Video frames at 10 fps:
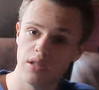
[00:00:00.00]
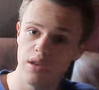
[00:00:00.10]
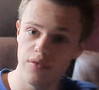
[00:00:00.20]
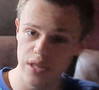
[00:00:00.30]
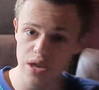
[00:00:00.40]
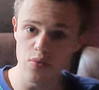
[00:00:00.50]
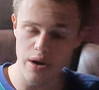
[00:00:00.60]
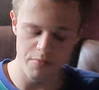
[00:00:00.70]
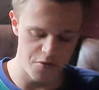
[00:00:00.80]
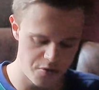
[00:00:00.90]
DVD uh,
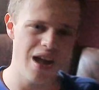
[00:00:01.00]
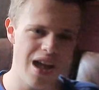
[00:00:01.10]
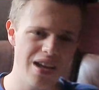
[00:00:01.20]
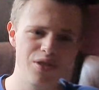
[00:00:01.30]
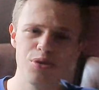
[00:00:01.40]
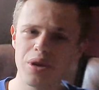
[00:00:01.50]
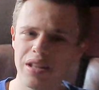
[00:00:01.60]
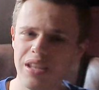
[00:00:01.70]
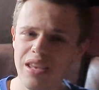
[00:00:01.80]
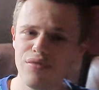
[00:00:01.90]
ripper. And you
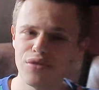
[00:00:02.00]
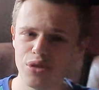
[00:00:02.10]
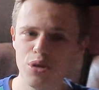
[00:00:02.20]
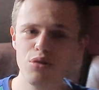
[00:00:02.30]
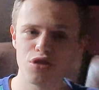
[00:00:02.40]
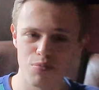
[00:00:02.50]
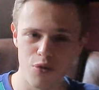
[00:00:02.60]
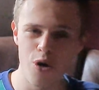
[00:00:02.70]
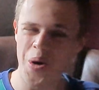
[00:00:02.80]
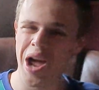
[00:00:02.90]
can even use the
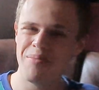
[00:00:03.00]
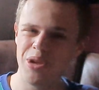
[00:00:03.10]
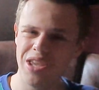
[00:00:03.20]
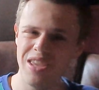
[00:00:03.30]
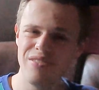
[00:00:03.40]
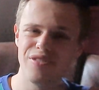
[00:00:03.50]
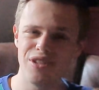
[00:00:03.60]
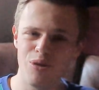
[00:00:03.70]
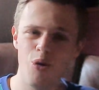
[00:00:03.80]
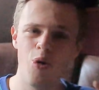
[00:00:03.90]
program even
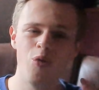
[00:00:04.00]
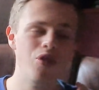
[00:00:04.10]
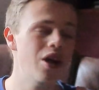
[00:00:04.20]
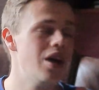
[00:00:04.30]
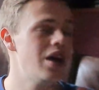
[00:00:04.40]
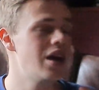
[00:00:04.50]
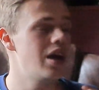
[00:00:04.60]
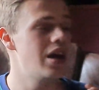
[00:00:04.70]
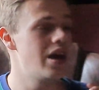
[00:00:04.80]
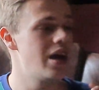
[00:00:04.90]
on
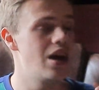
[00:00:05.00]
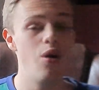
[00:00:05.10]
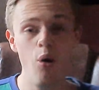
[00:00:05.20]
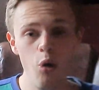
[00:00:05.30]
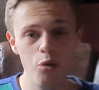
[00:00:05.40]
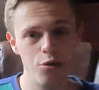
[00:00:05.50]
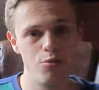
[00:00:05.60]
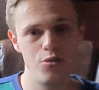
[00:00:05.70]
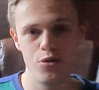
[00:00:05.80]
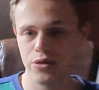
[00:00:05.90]
uh, old
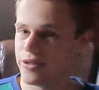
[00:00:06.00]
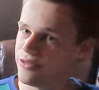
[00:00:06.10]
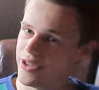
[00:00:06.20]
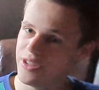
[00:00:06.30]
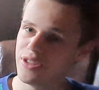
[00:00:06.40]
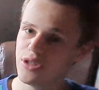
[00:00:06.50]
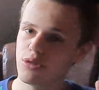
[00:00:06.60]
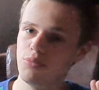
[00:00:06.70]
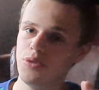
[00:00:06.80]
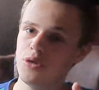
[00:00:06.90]
computer, vintage
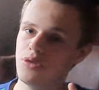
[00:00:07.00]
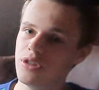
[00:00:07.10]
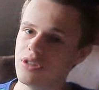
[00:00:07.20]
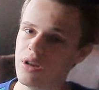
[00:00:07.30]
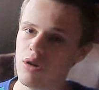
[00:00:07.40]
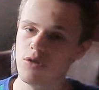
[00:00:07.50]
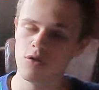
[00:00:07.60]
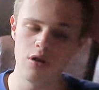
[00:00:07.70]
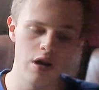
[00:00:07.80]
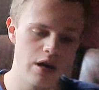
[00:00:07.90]
computer,
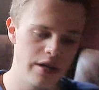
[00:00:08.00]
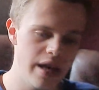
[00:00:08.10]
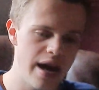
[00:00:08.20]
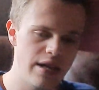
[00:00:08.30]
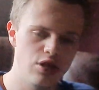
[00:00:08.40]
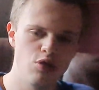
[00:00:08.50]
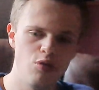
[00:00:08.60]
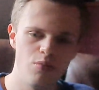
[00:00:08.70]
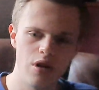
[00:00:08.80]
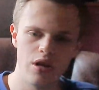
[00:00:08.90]
or uh, yeah,
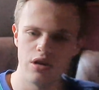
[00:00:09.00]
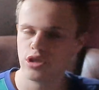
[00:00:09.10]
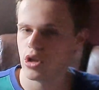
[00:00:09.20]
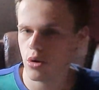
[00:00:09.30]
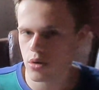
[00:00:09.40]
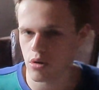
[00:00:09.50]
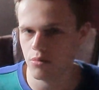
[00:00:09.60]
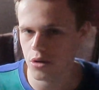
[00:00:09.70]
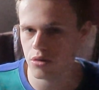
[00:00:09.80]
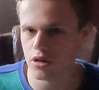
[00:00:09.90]
some uh, slower
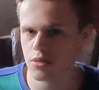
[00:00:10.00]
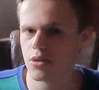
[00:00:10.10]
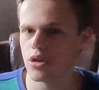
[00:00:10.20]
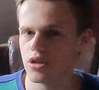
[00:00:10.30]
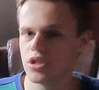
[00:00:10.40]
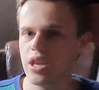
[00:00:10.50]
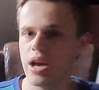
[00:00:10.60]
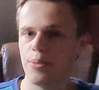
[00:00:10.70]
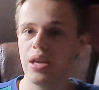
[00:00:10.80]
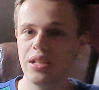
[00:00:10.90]
computers because
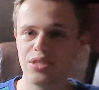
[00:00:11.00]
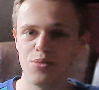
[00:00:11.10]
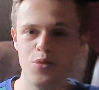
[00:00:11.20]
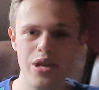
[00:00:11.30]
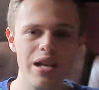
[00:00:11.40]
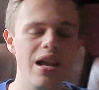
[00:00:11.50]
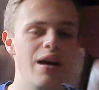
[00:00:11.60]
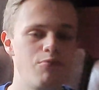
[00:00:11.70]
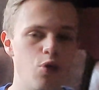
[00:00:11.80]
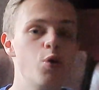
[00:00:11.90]
yeah, it's a really
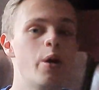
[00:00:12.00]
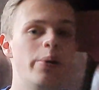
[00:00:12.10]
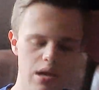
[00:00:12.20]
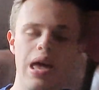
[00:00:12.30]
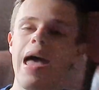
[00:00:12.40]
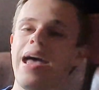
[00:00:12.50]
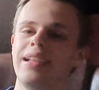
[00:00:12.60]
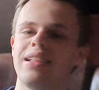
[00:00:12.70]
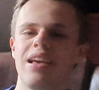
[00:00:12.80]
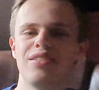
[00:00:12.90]
light program
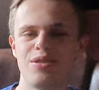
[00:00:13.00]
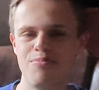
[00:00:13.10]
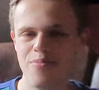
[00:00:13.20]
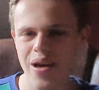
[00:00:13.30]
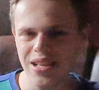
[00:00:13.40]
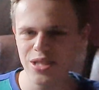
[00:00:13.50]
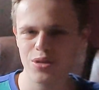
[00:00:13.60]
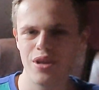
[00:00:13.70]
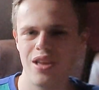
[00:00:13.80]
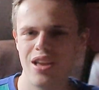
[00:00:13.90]
and it has the best
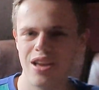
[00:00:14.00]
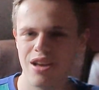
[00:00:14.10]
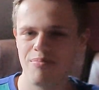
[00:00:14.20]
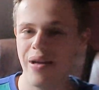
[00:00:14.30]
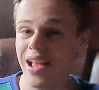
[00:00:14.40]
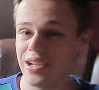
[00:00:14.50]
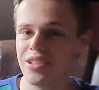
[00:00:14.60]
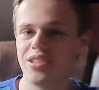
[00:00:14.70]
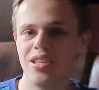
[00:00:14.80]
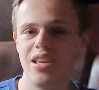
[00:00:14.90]
uh,
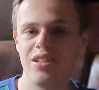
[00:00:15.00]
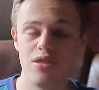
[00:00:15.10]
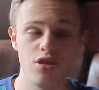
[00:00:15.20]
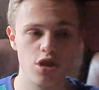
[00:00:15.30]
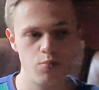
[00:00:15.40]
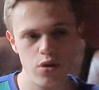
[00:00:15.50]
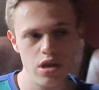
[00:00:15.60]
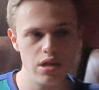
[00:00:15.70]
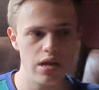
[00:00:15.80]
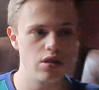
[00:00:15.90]
balance in the
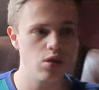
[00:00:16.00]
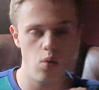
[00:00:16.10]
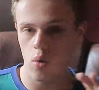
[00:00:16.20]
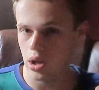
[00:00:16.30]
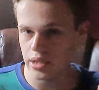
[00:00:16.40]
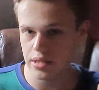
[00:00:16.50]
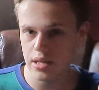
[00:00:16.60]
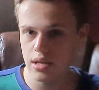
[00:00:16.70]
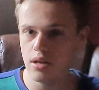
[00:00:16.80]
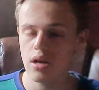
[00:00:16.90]
speed and the
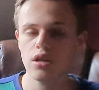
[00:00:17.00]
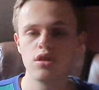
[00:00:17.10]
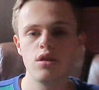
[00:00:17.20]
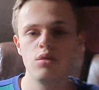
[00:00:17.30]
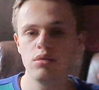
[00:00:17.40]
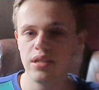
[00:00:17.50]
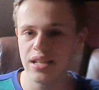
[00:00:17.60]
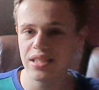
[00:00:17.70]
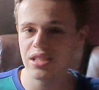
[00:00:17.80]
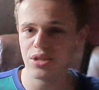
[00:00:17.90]
quality so
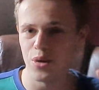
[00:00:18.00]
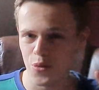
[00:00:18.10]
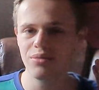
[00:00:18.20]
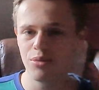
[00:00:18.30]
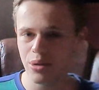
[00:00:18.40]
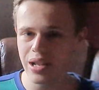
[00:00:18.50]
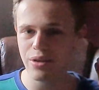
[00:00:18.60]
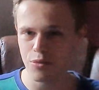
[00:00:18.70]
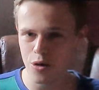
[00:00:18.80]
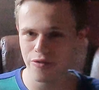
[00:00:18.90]
this is a
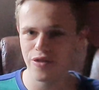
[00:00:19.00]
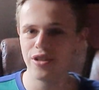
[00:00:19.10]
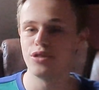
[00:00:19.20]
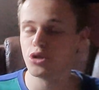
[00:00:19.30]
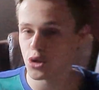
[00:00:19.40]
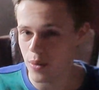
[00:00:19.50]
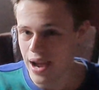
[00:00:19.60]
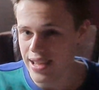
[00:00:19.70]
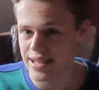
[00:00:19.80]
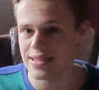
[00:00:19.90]
really worthy to
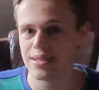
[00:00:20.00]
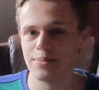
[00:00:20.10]
try it.